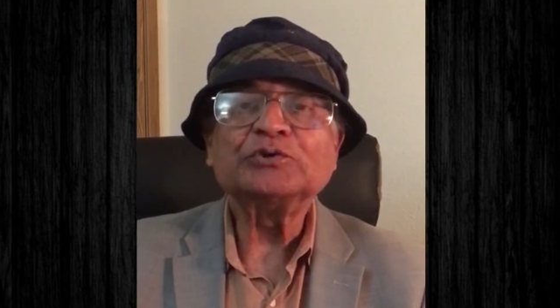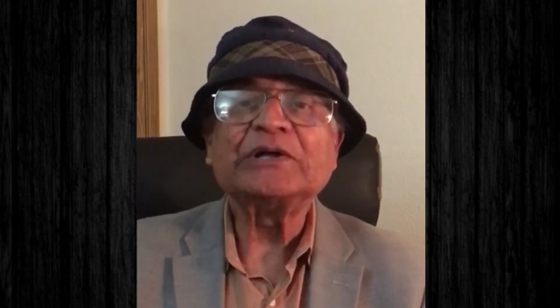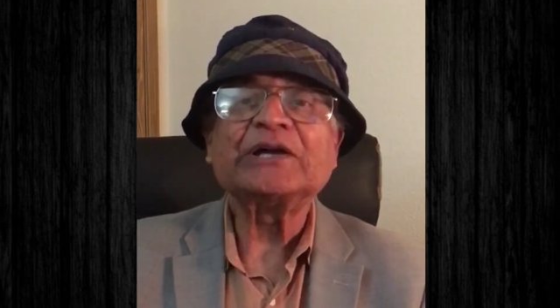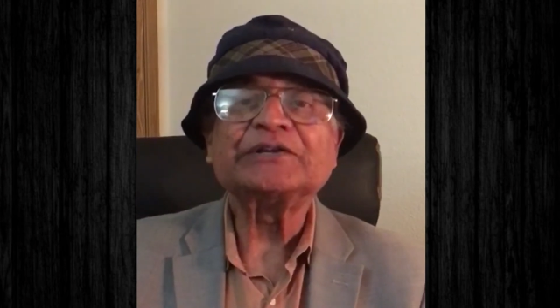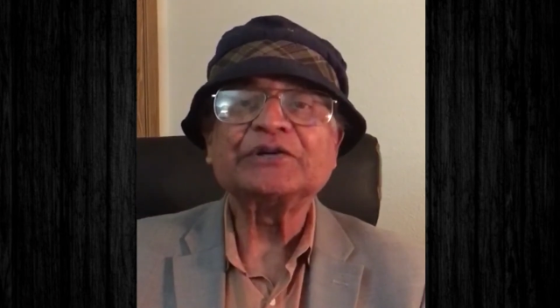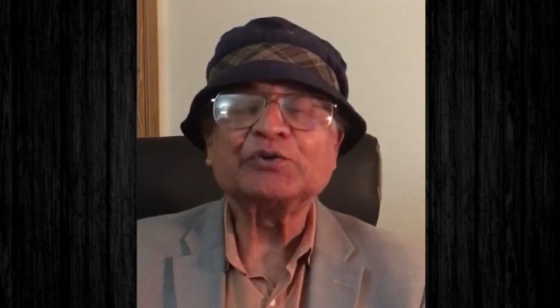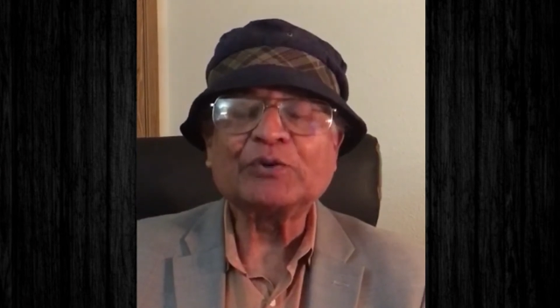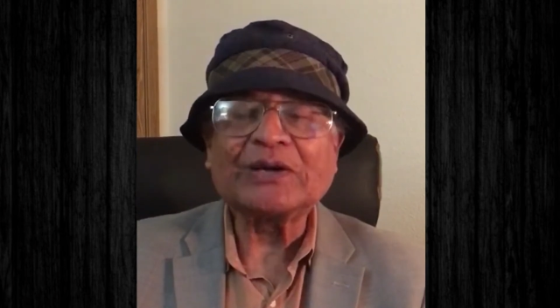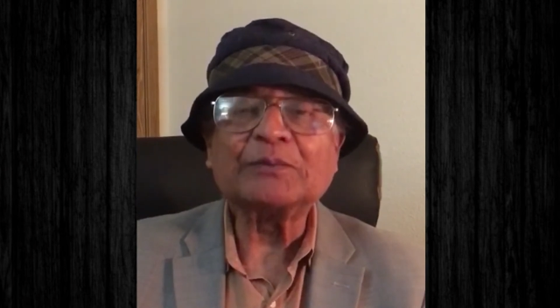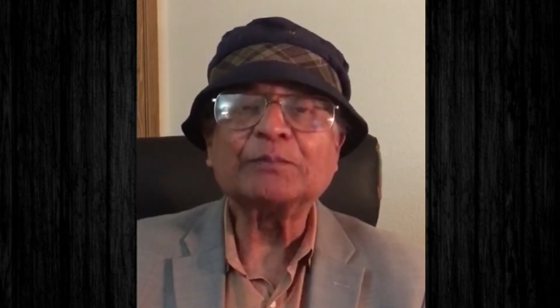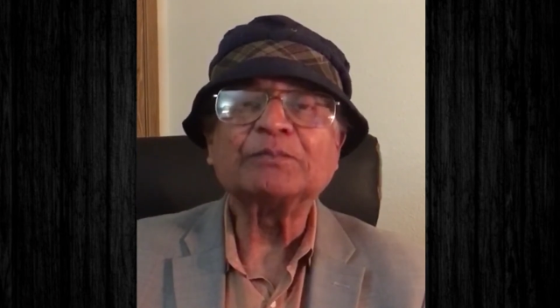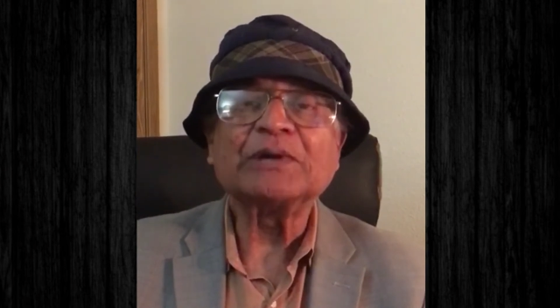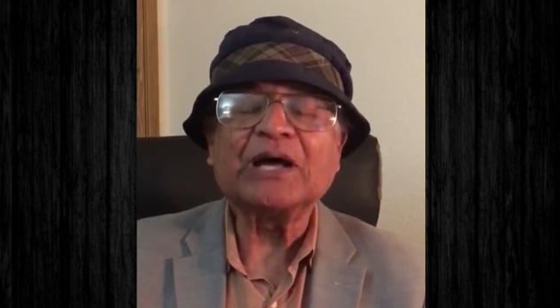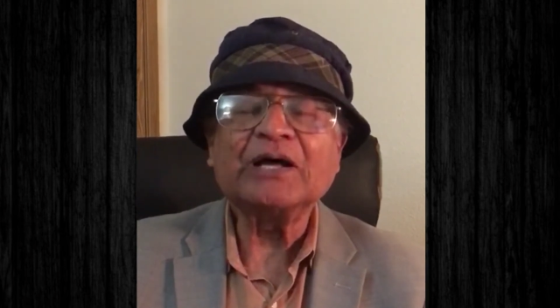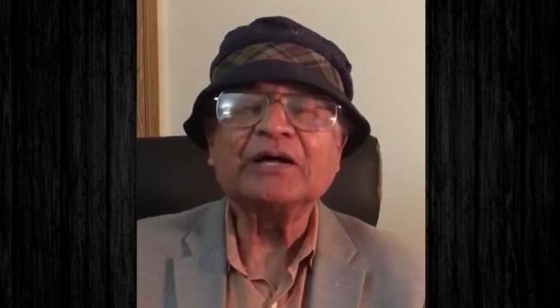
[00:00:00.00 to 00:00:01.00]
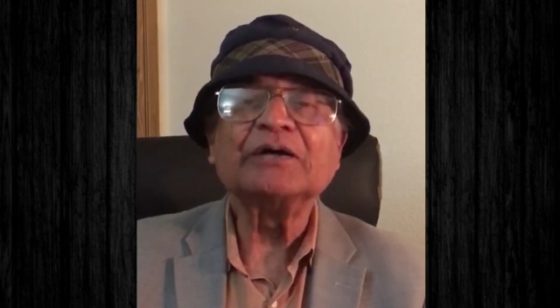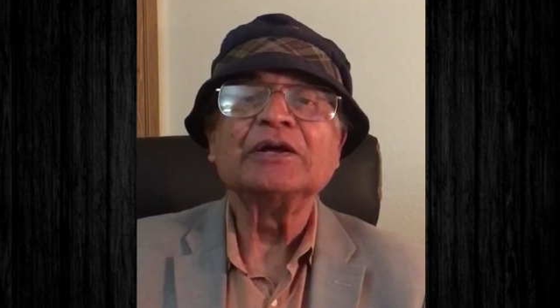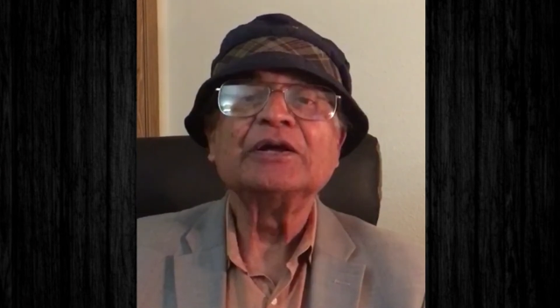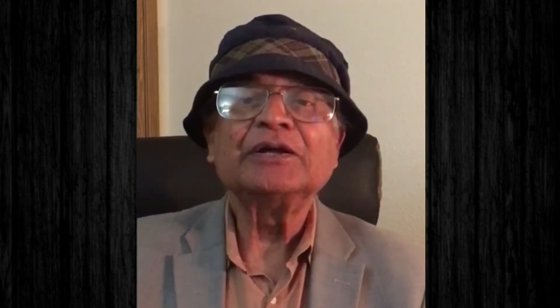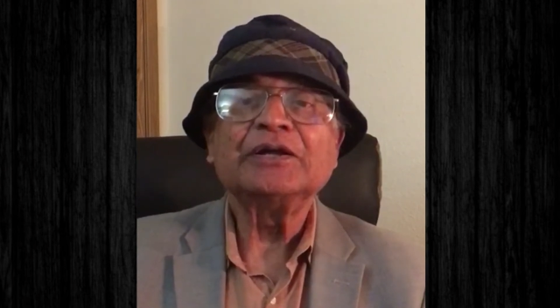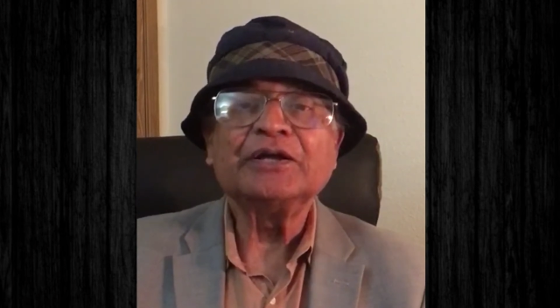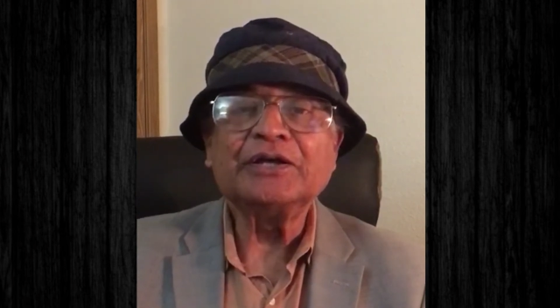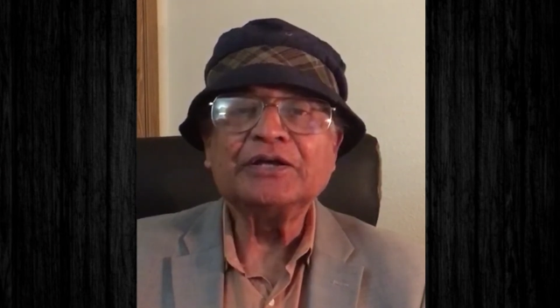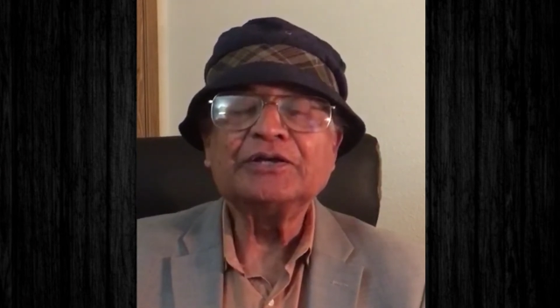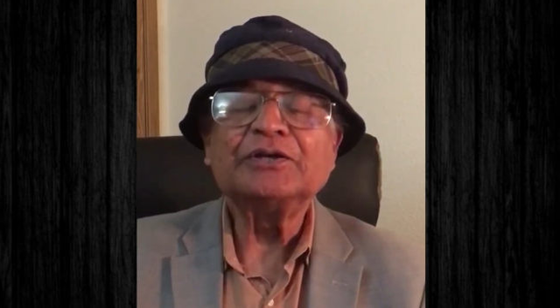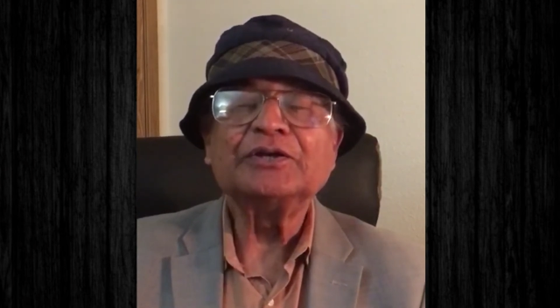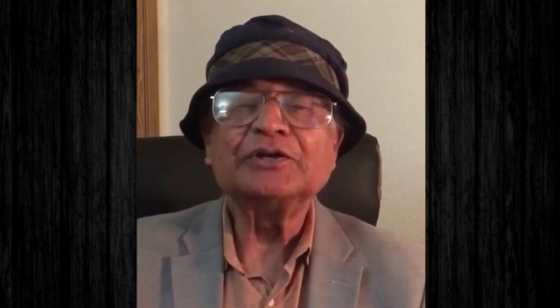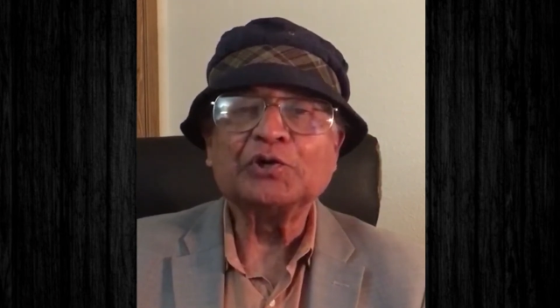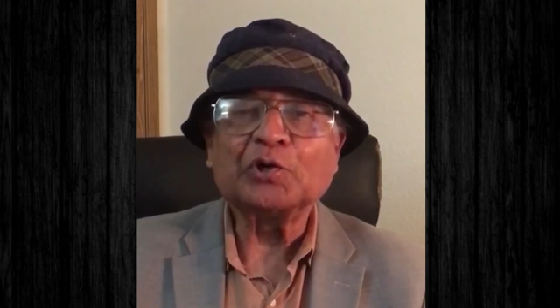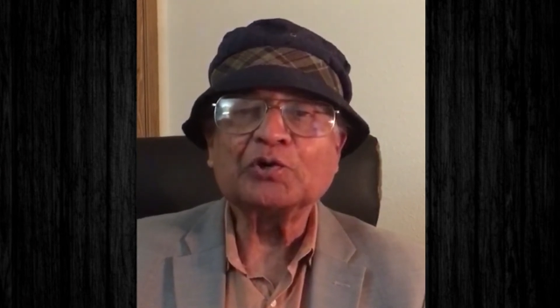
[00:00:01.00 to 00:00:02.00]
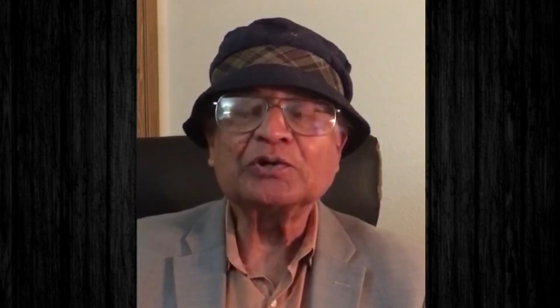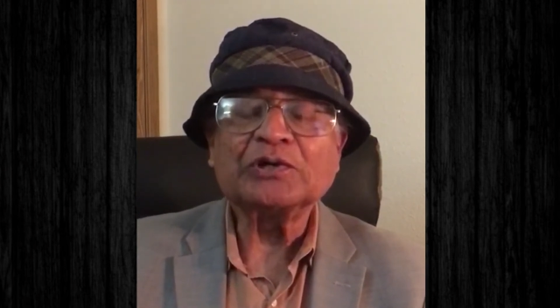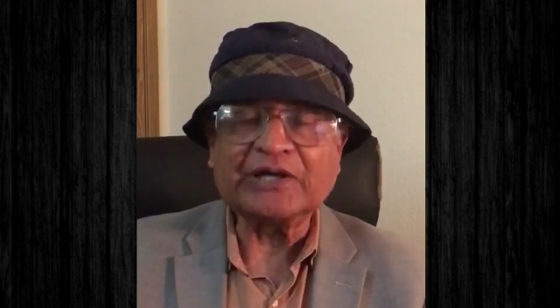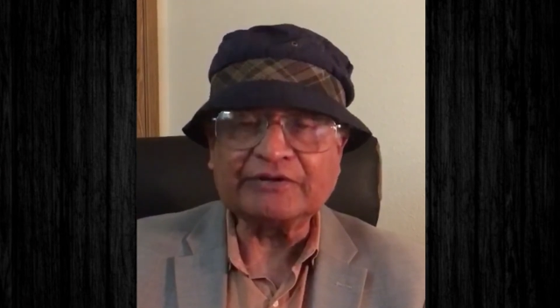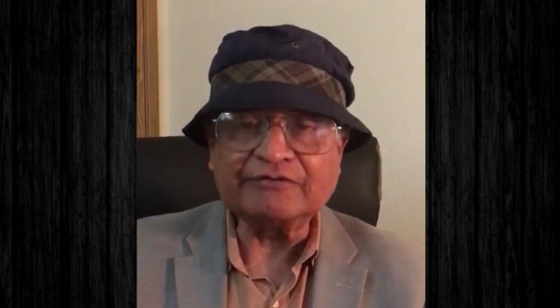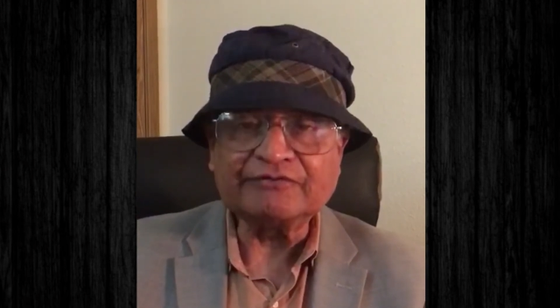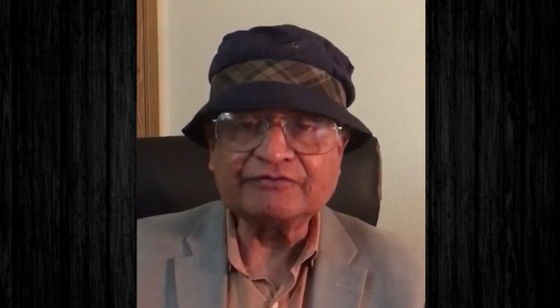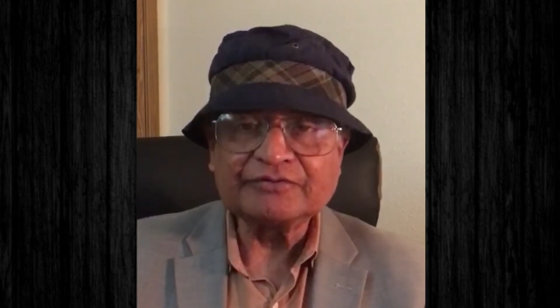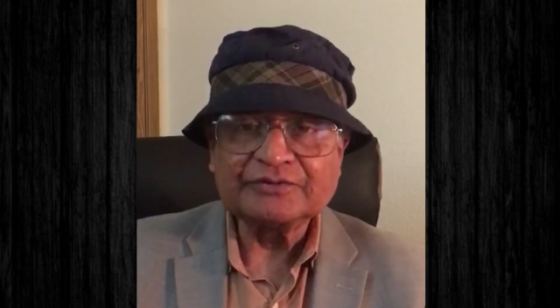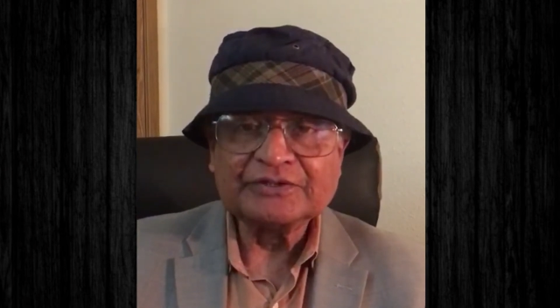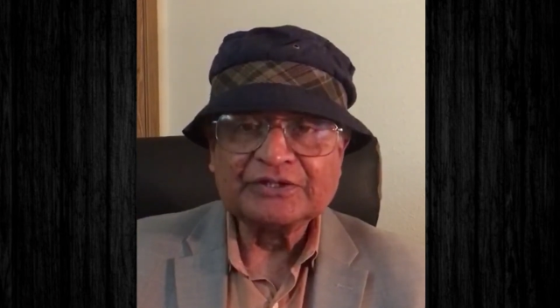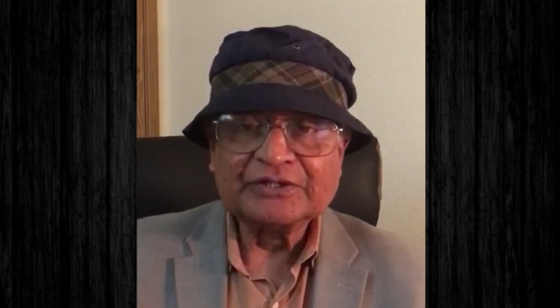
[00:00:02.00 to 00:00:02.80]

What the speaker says: that you can apply in your life.